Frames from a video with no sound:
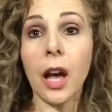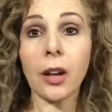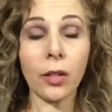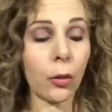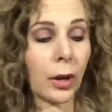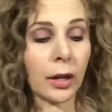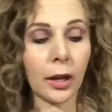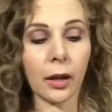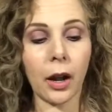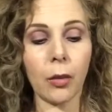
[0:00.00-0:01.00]
Another way to
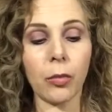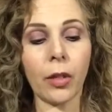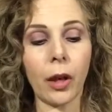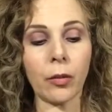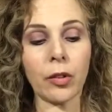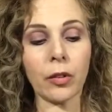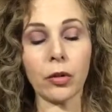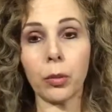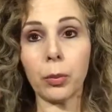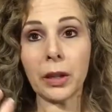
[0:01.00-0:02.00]
get um, that
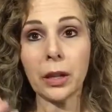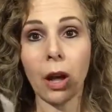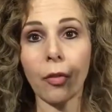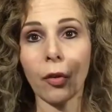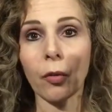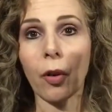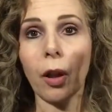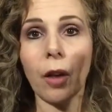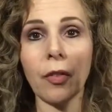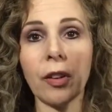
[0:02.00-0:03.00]
residual bleed off or fall off